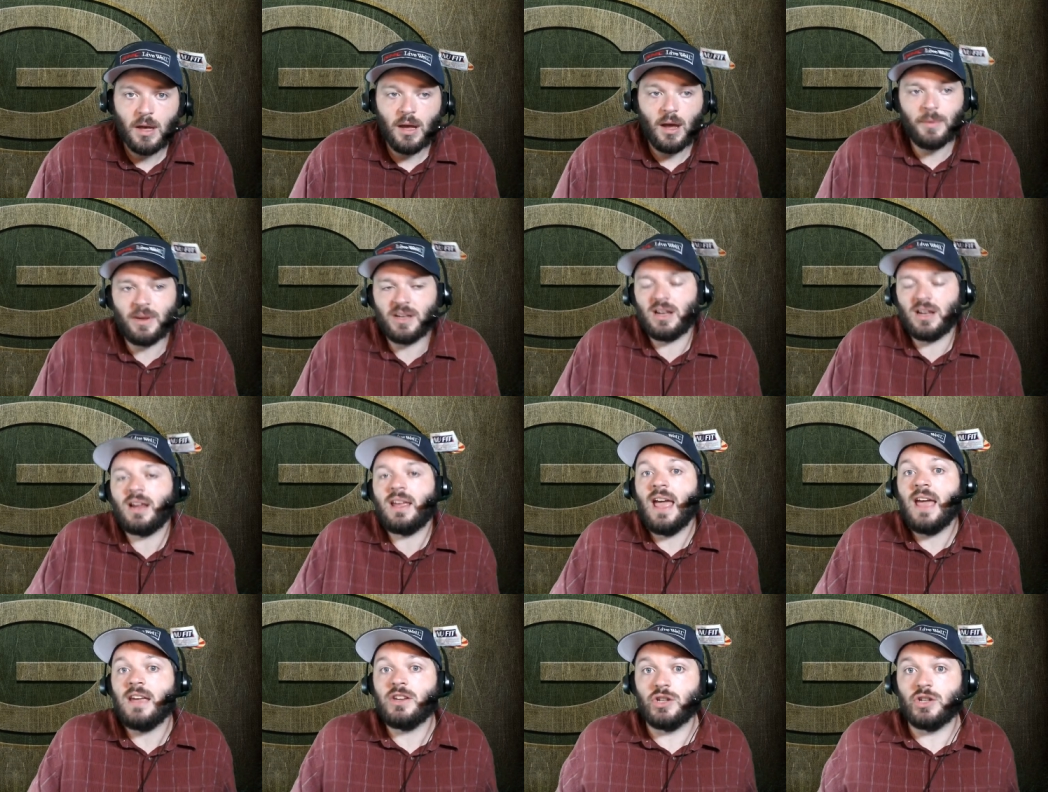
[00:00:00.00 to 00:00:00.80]
I mean,
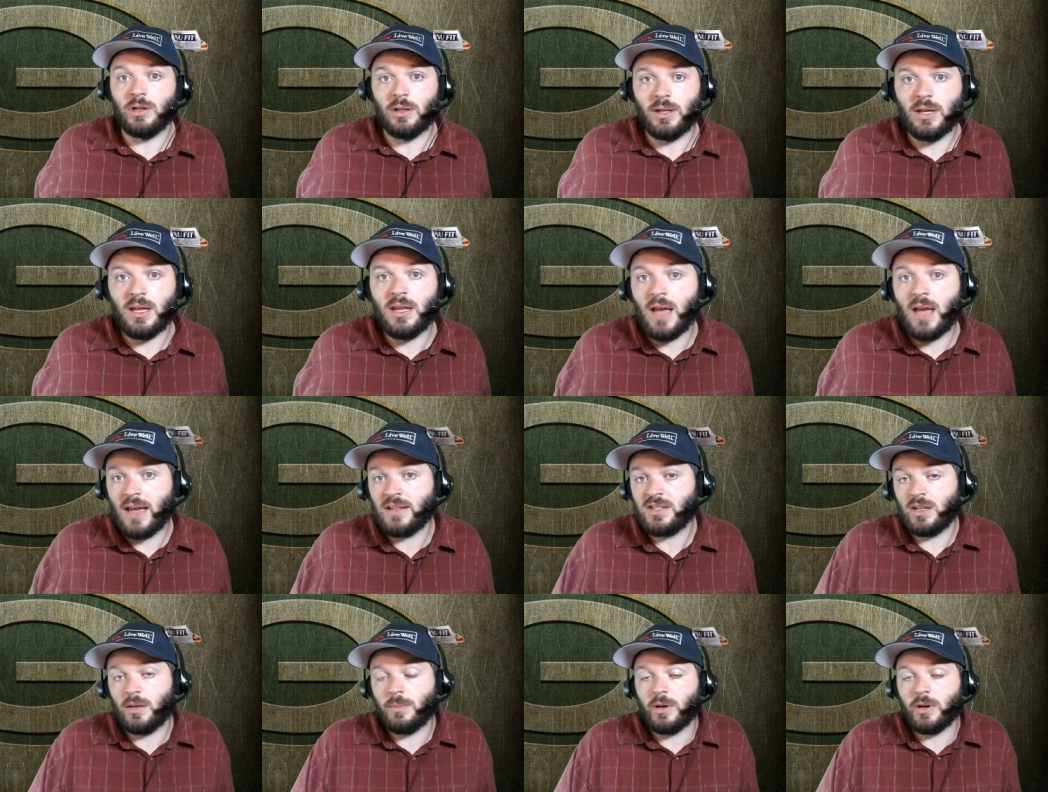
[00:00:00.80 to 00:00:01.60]
occasionally he
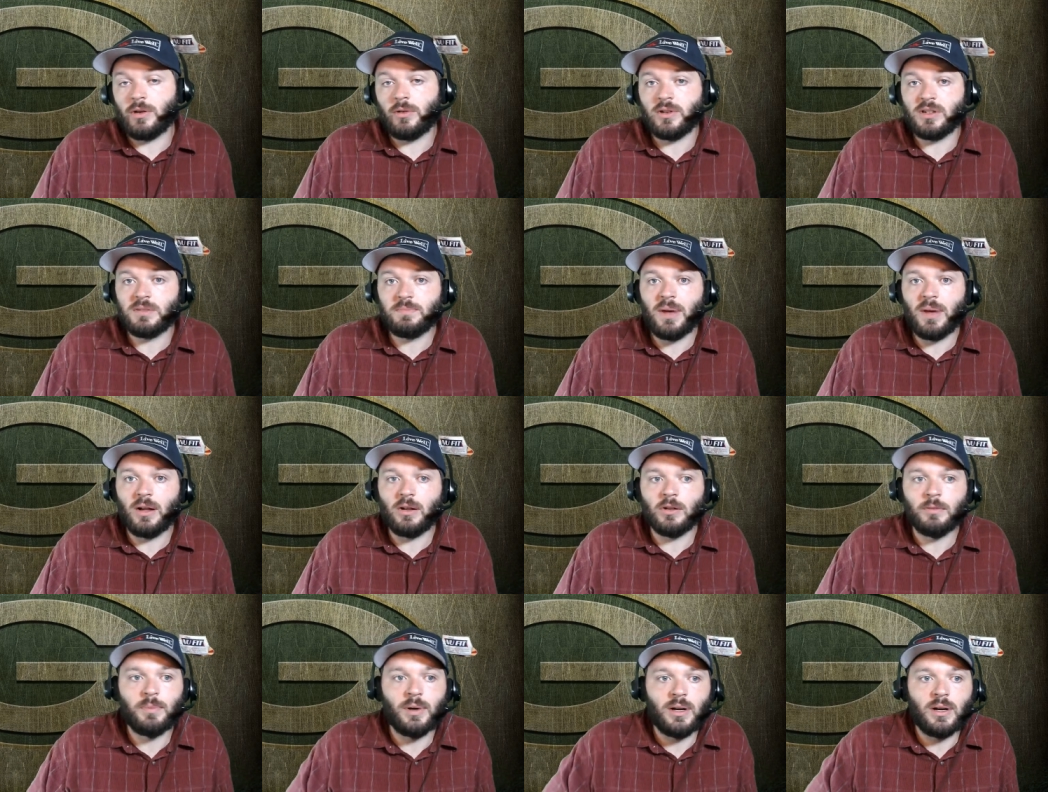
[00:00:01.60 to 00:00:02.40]
has some under his
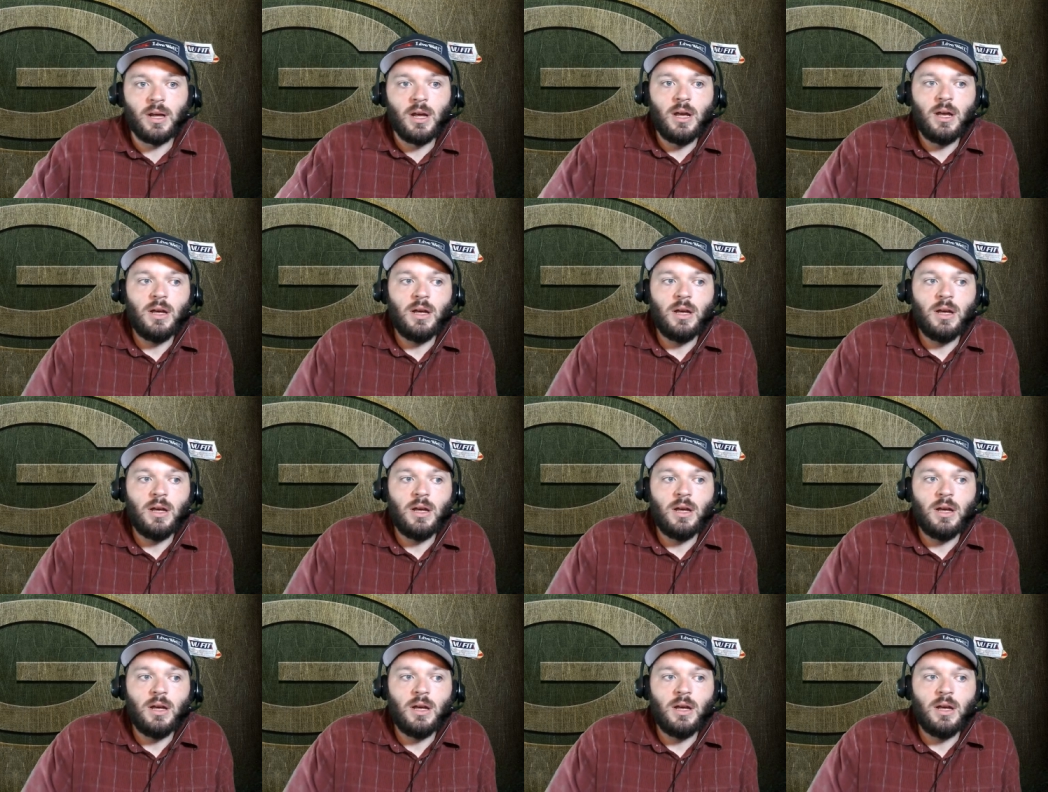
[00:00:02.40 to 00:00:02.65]
belt, but